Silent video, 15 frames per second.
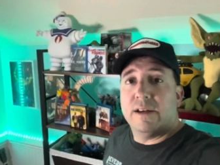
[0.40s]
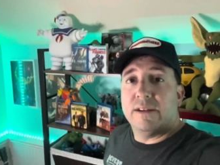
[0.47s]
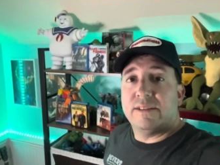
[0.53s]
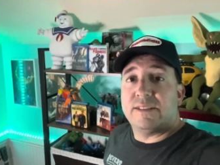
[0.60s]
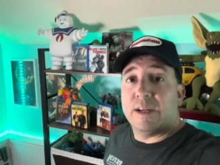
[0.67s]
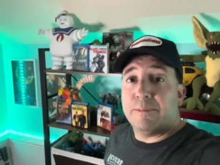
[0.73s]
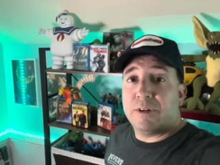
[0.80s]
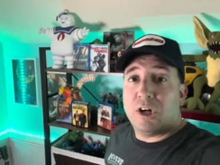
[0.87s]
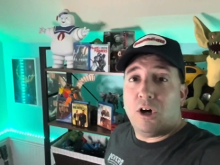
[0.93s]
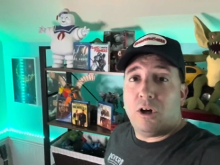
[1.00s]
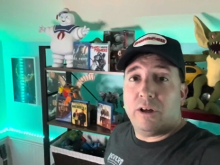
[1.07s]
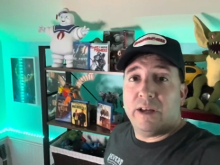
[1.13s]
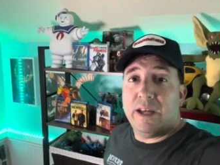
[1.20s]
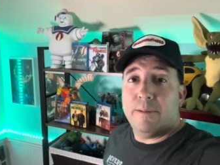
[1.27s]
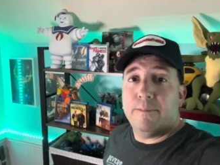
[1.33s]
Some
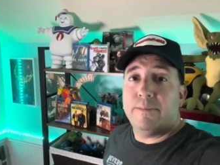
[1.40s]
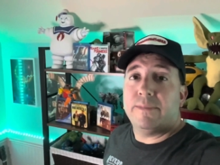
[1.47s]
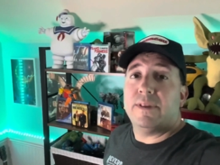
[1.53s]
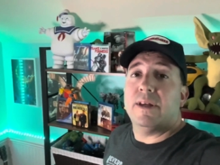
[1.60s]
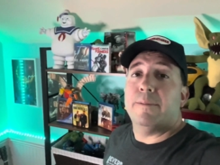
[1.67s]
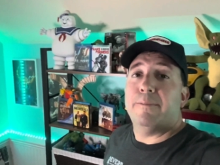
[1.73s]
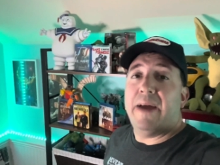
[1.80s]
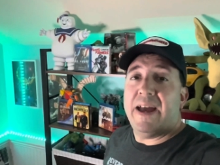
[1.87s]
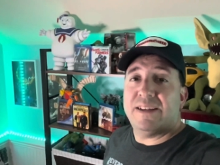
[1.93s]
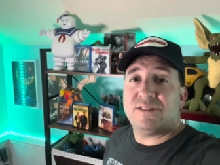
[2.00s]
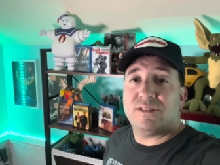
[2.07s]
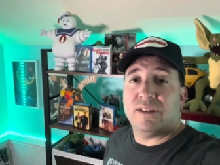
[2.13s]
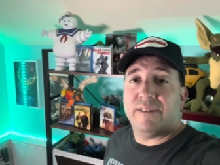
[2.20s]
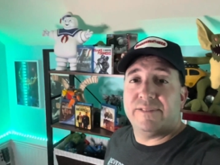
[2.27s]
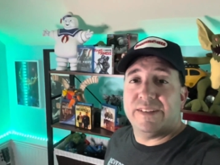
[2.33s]
call him the
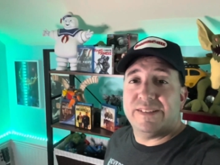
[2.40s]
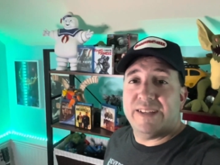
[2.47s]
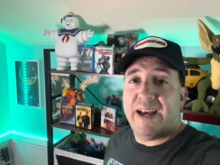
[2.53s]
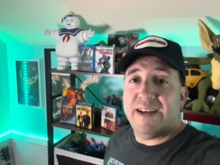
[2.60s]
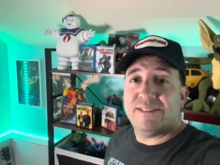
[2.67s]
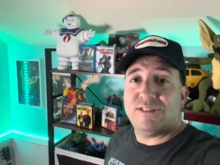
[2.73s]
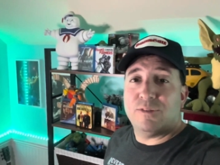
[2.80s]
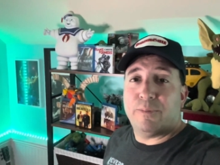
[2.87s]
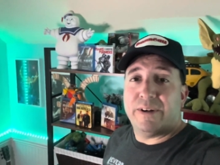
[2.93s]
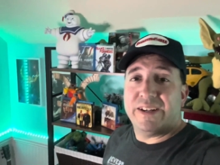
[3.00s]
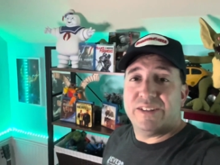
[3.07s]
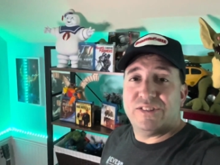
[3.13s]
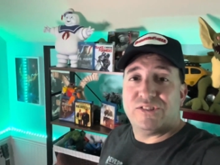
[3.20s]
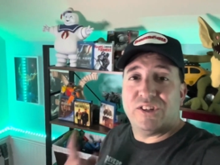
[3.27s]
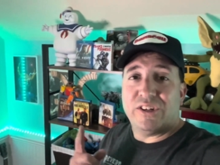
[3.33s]
master of disaster, but
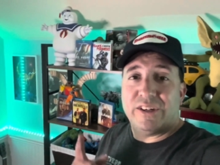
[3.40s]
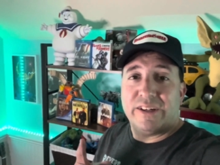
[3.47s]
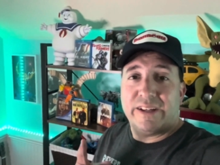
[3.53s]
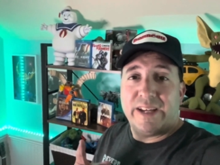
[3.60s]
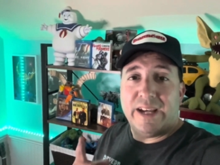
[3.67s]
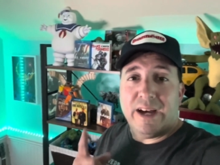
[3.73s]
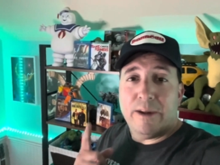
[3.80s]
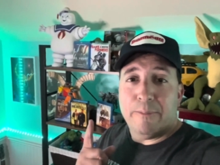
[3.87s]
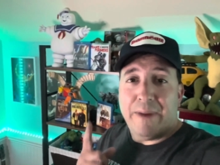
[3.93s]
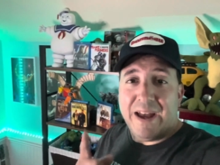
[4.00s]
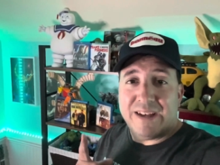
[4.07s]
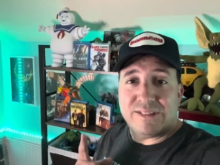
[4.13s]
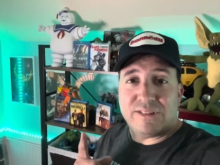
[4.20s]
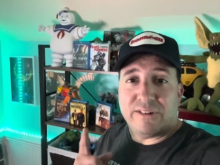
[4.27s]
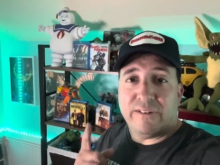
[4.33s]
he's certainly a
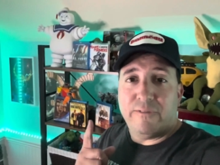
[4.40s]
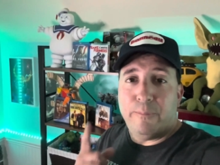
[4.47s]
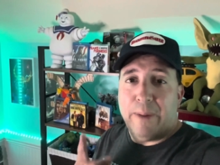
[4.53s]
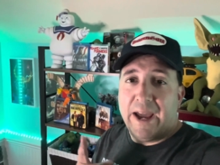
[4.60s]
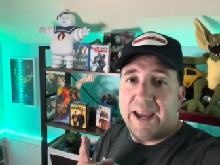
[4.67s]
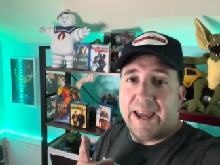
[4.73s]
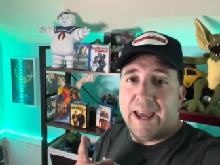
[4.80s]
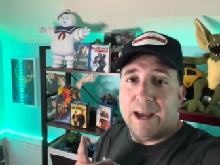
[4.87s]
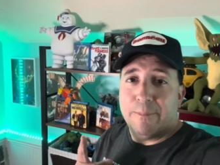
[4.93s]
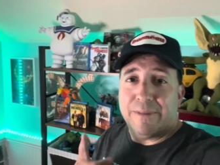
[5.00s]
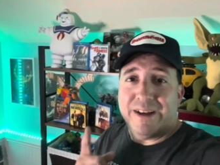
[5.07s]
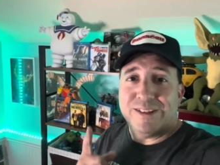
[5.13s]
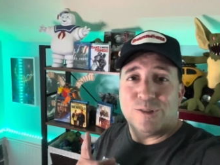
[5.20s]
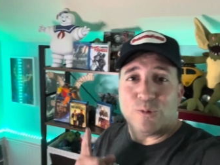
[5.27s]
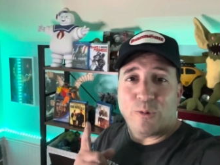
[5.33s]
master of mayhem.
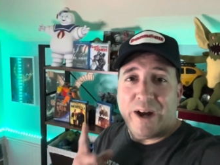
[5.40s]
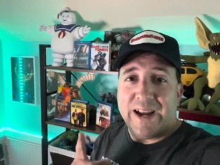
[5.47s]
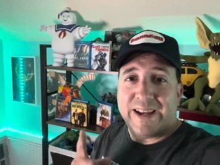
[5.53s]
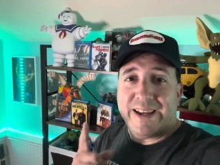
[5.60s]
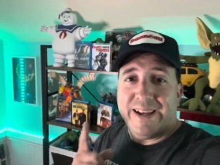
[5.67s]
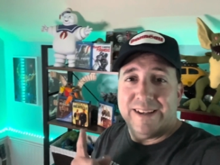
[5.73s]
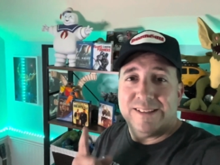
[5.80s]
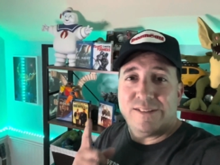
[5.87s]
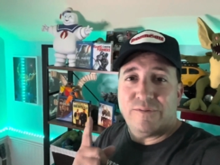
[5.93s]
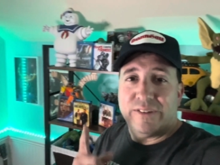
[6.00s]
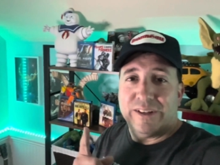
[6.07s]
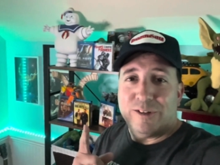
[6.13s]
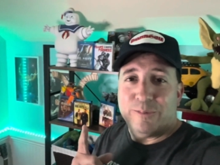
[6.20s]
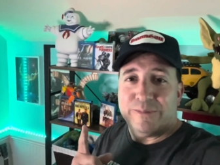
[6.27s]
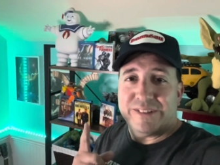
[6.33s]
Let's rank his
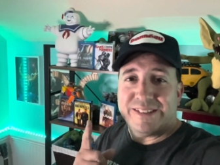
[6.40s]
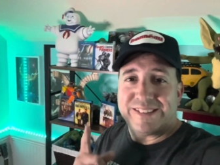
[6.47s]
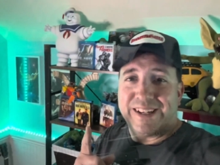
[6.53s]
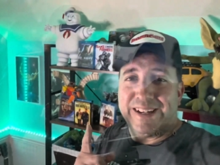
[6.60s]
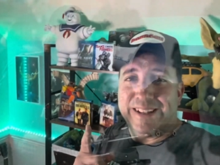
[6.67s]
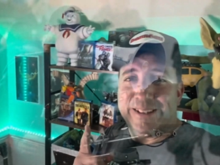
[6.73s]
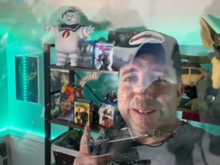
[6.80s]
film. Let's get into